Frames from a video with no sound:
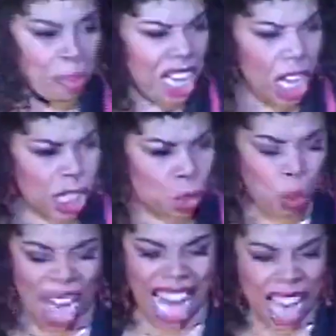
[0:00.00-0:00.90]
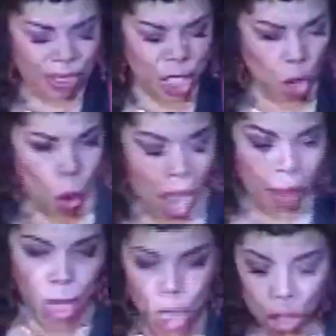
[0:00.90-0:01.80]
to be his wife, so
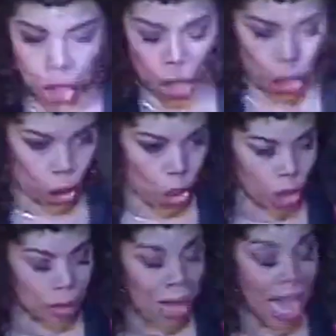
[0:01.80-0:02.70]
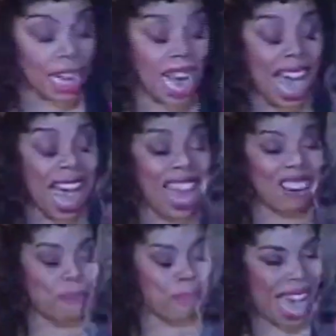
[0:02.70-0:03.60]
I'm taking my
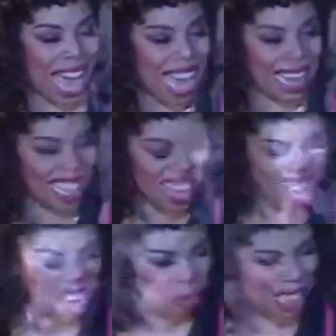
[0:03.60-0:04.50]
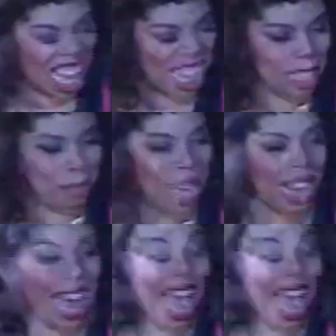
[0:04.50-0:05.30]
life back. Taking my